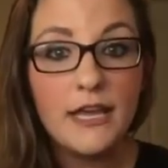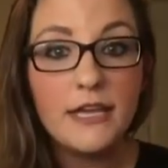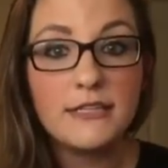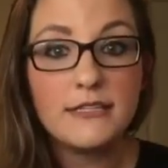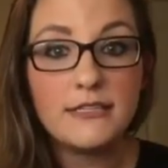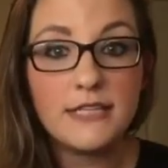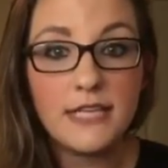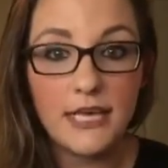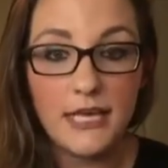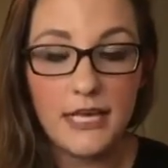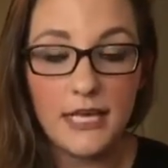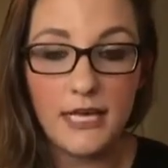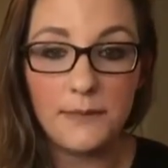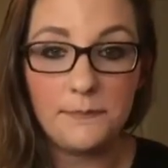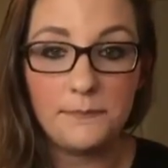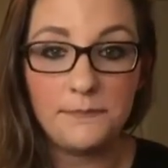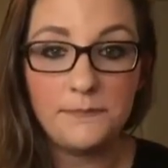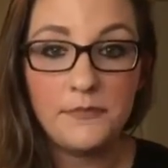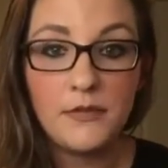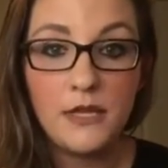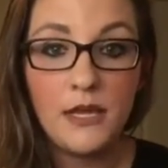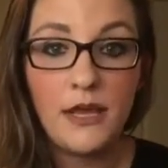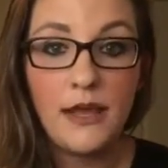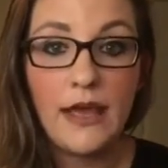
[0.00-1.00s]

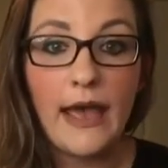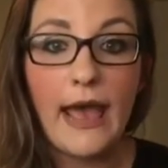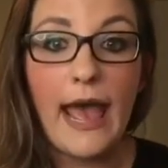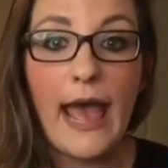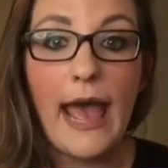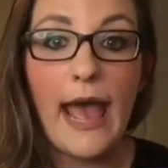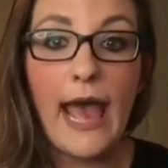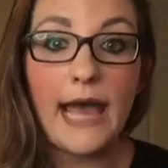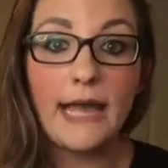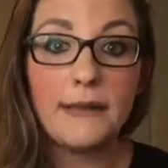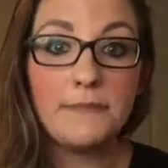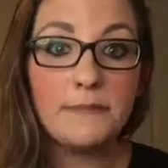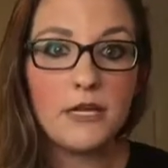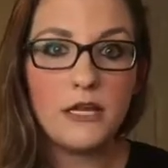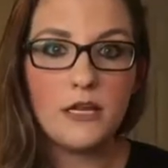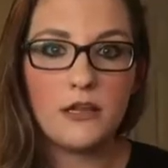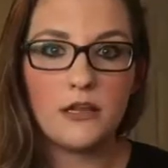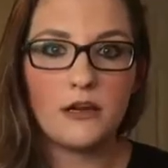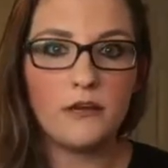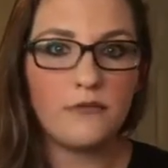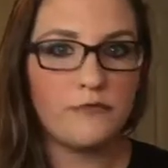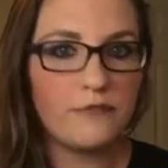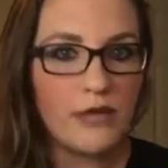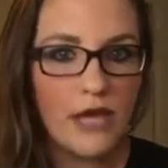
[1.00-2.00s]
team add me to
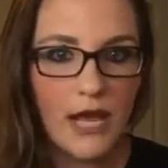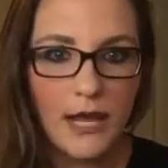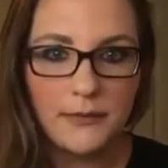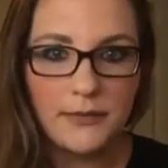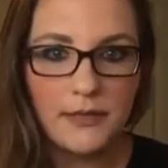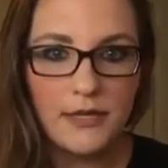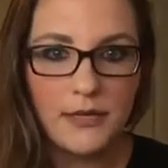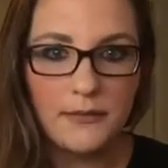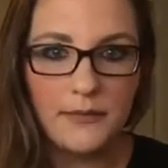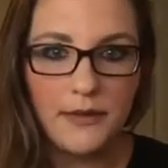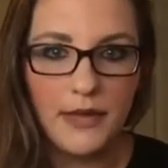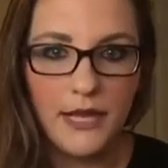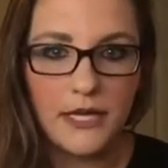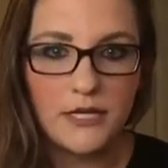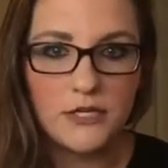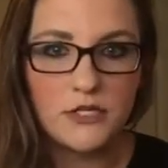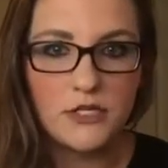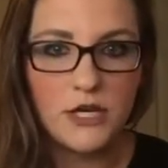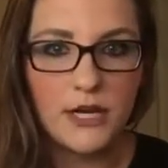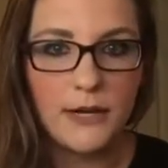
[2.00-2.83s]
their VIP page.